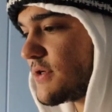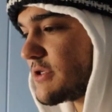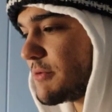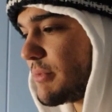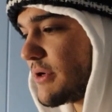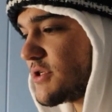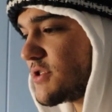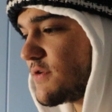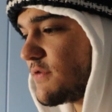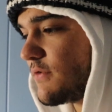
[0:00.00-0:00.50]
There's a
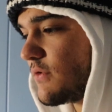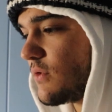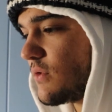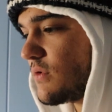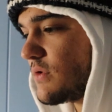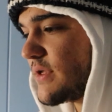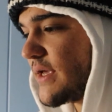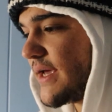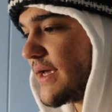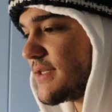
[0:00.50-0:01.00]
bunch of
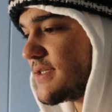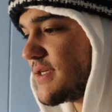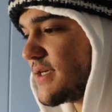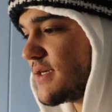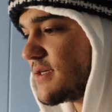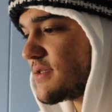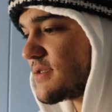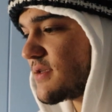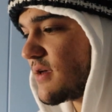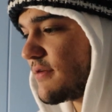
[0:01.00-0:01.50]
old
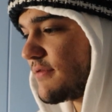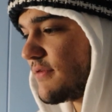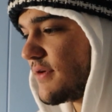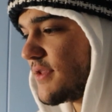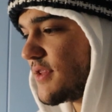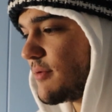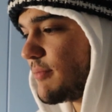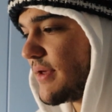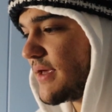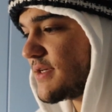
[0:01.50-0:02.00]
antique stuff
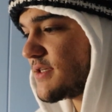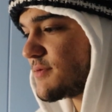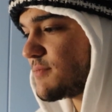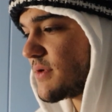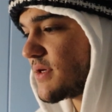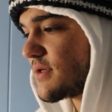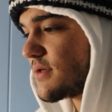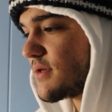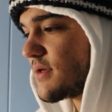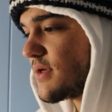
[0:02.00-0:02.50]
in the
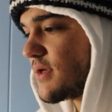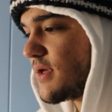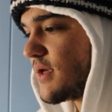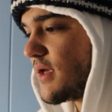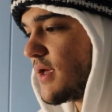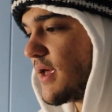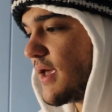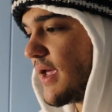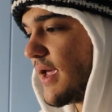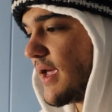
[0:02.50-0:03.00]
basement,
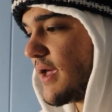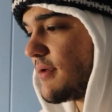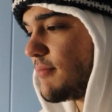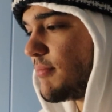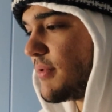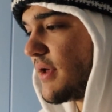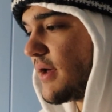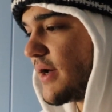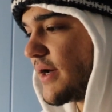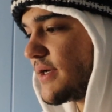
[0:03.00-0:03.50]

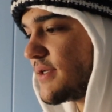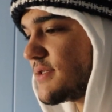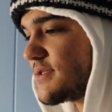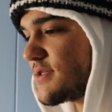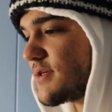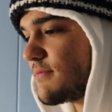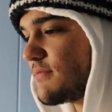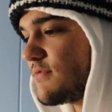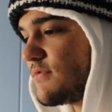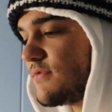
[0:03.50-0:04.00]
and behind
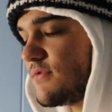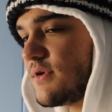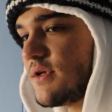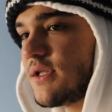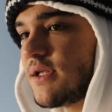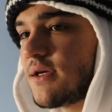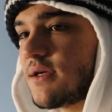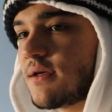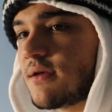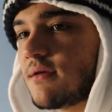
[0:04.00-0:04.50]
some
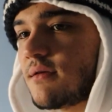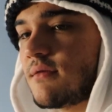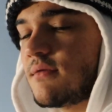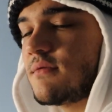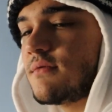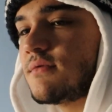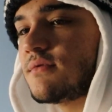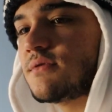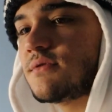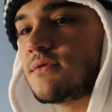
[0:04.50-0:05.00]
filling...
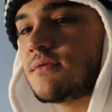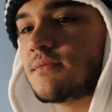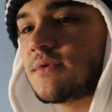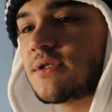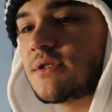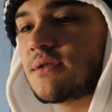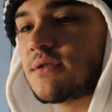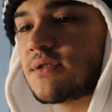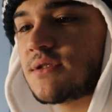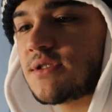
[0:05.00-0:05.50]
Oh
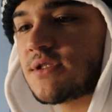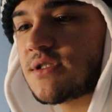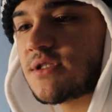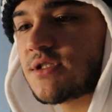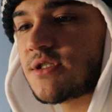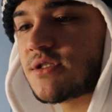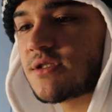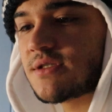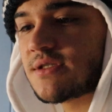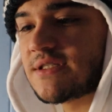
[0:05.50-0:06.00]
my
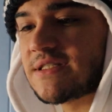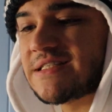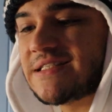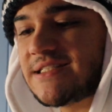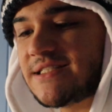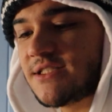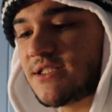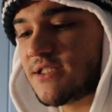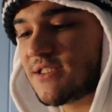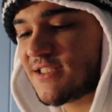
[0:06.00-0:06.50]
gosh,
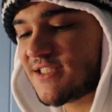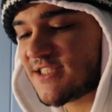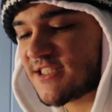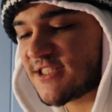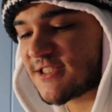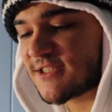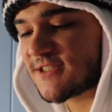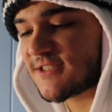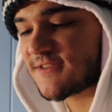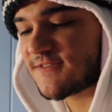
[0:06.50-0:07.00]
Gage,
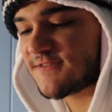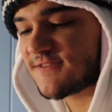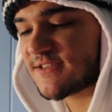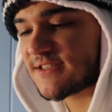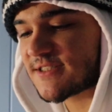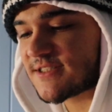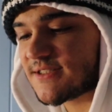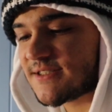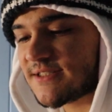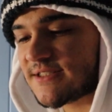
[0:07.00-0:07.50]
shut the
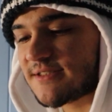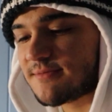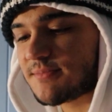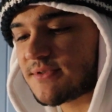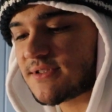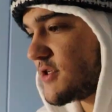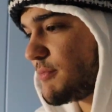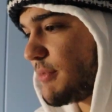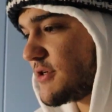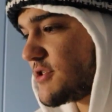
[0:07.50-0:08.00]
fuck up.
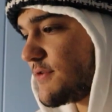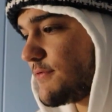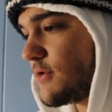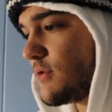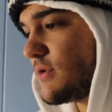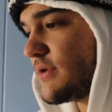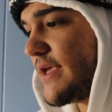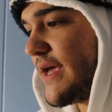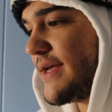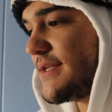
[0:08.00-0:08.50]
There's a bunch of
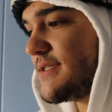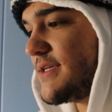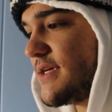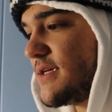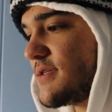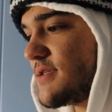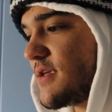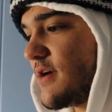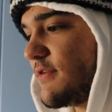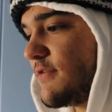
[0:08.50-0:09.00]
old
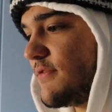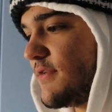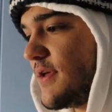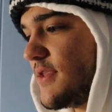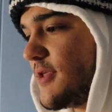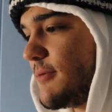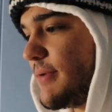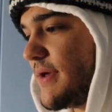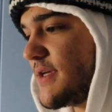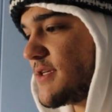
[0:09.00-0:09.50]
antique stuff
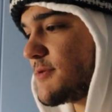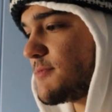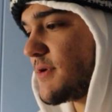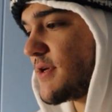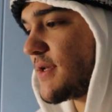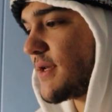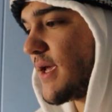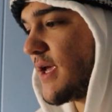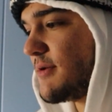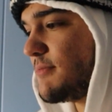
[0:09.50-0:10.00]
in the
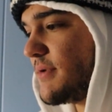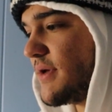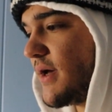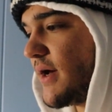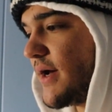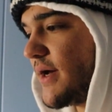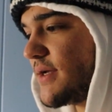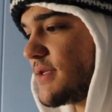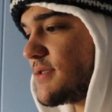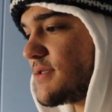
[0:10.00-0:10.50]
basement, and
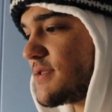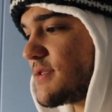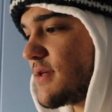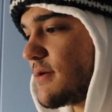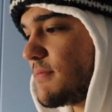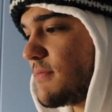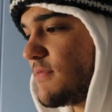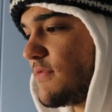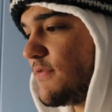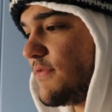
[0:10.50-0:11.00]
behind
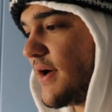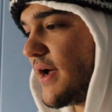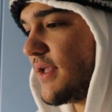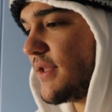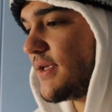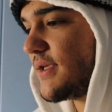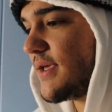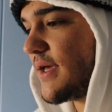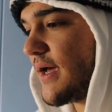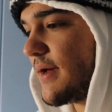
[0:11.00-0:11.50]
some
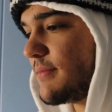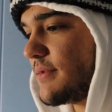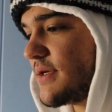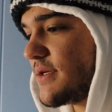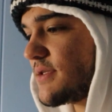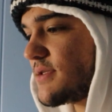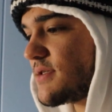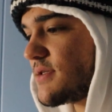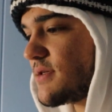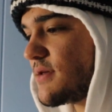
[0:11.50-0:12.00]
filing
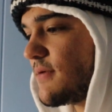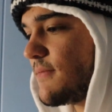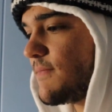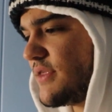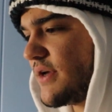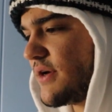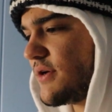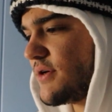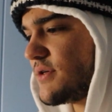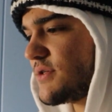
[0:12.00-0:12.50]
cabinets,
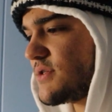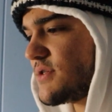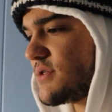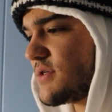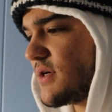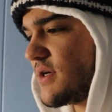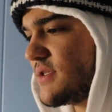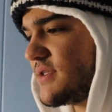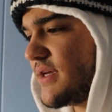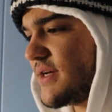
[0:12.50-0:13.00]

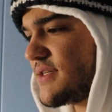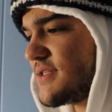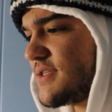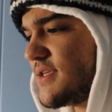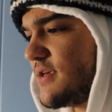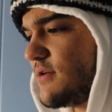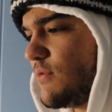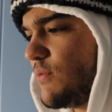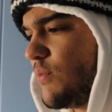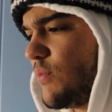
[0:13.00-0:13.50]
there's a
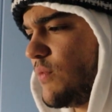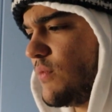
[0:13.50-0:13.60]
dusty